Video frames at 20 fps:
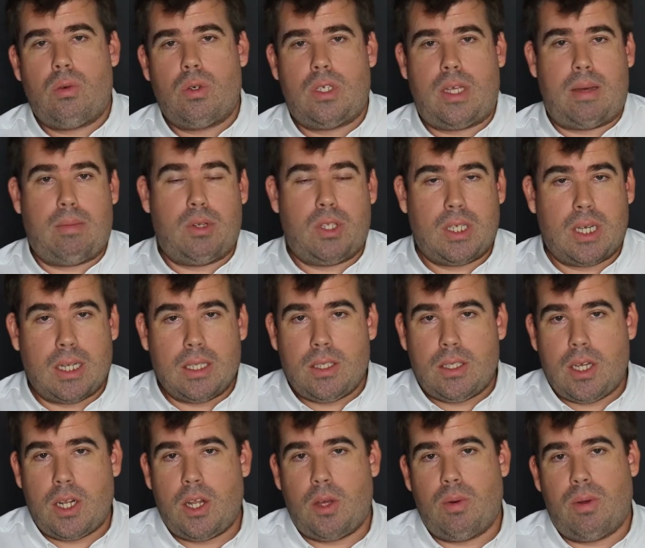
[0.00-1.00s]
was able to
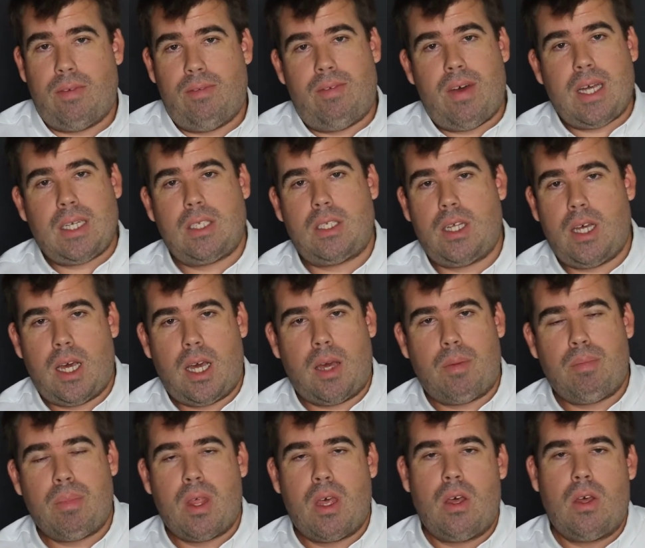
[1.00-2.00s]
continue
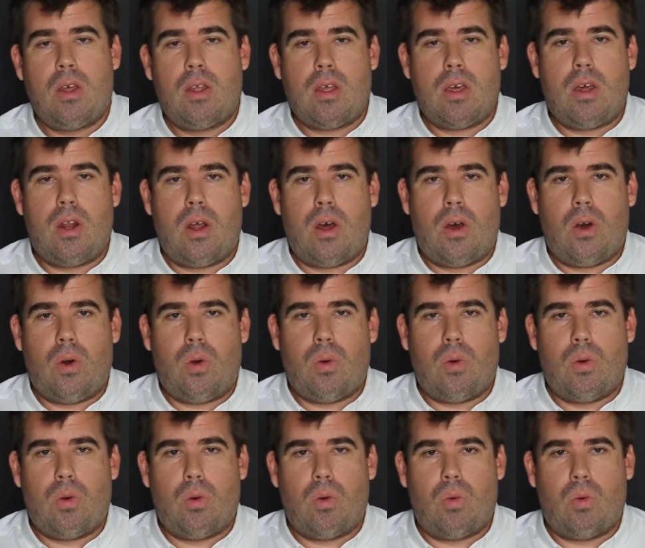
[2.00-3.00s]
investing? You
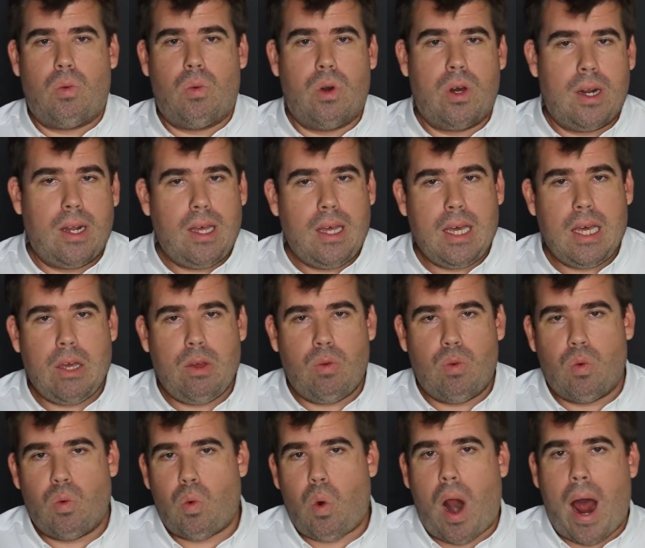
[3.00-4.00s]
know, would he
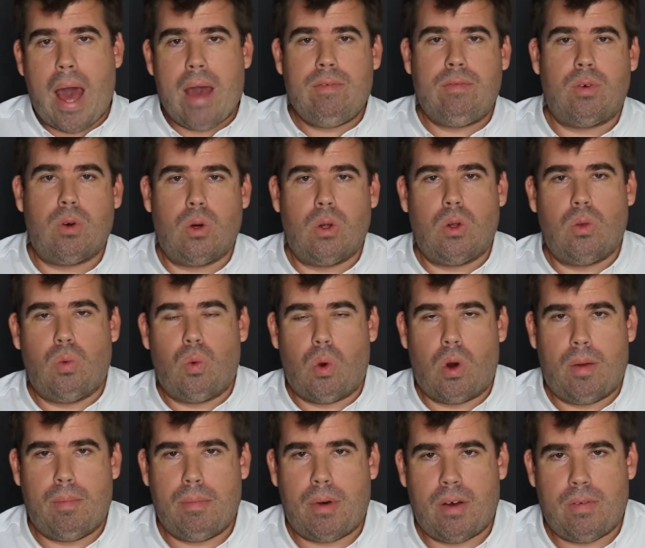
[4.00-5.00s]
rival
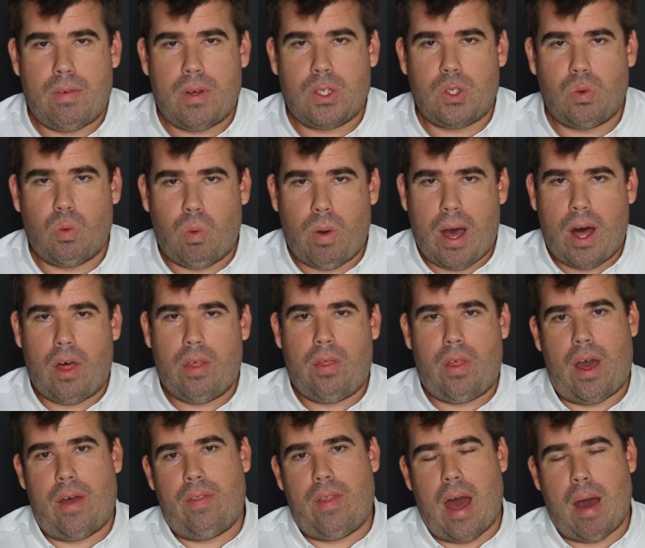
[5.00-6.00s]
Warren Buffett's
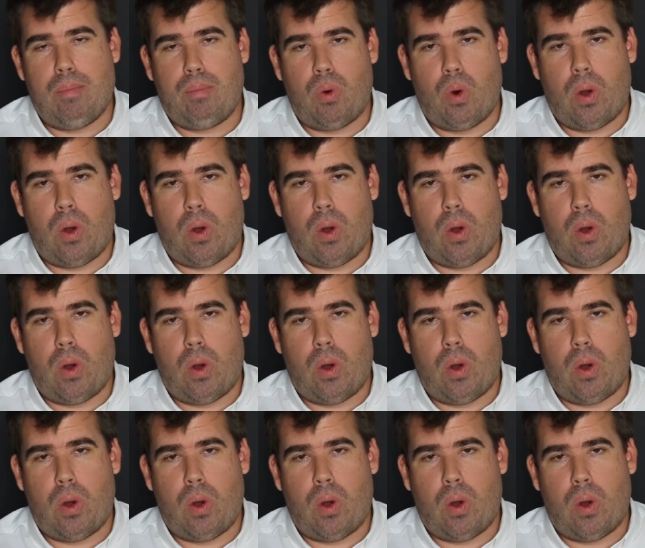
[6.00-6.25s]
wealth at that